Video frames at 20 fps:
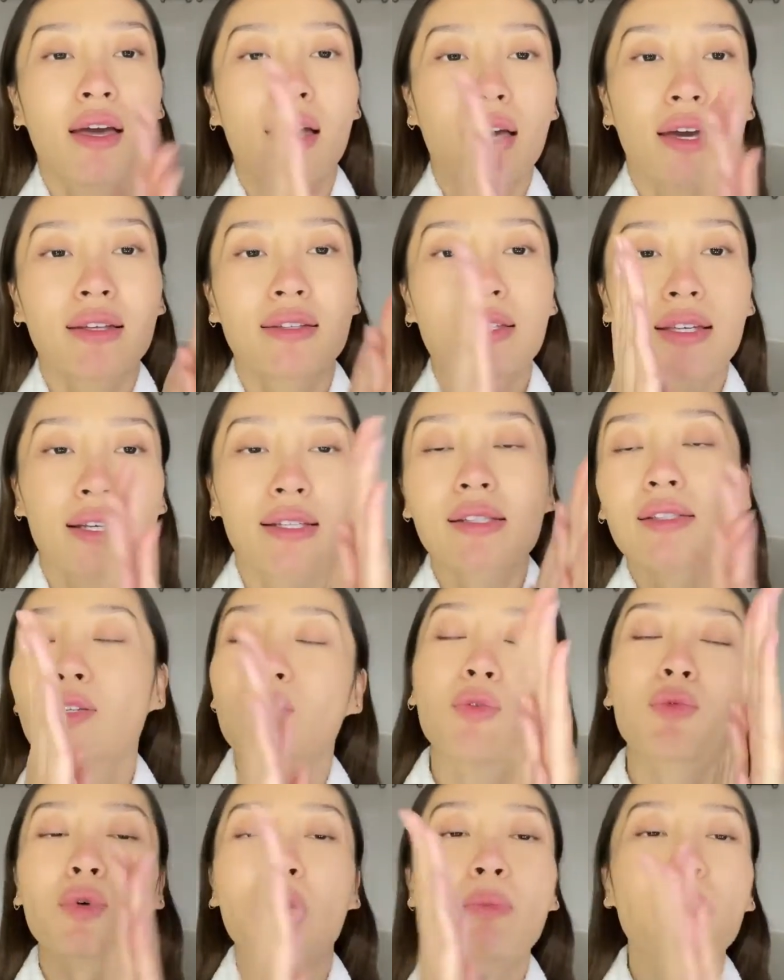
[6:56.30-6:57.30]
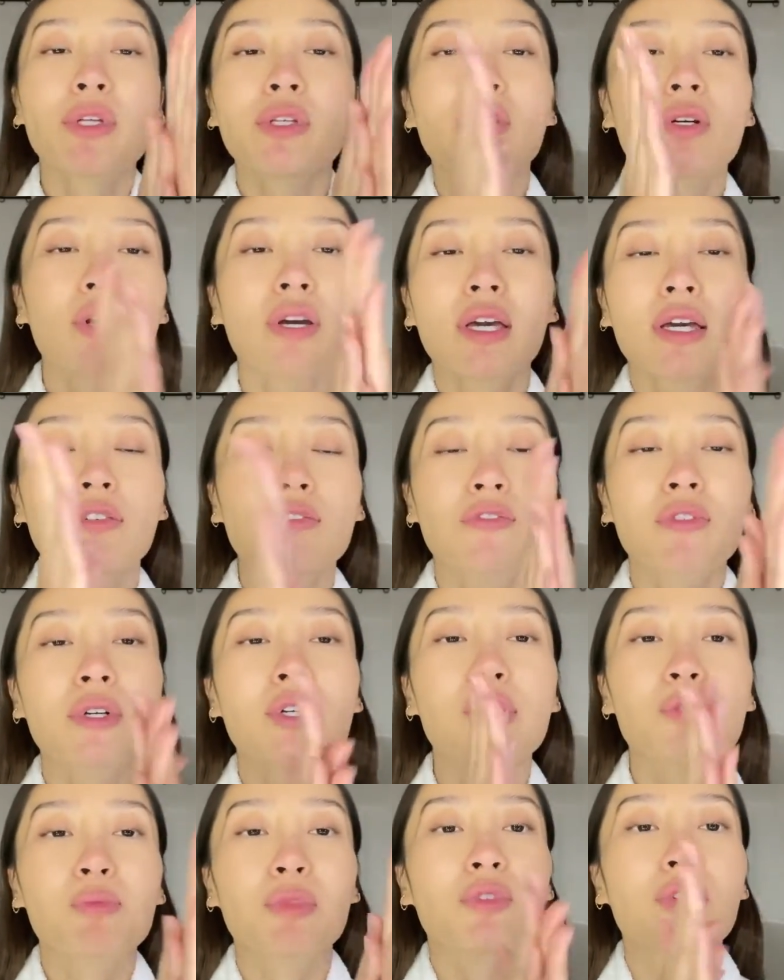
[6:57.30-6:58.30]
and just rub in your hand
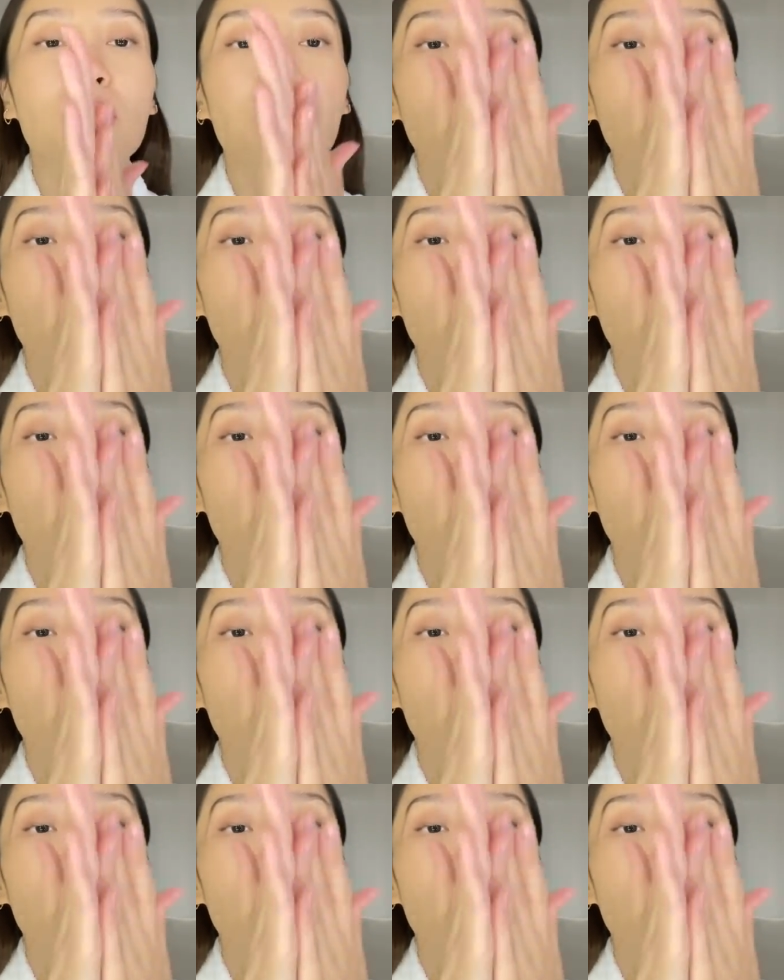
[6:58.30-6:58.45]
first before you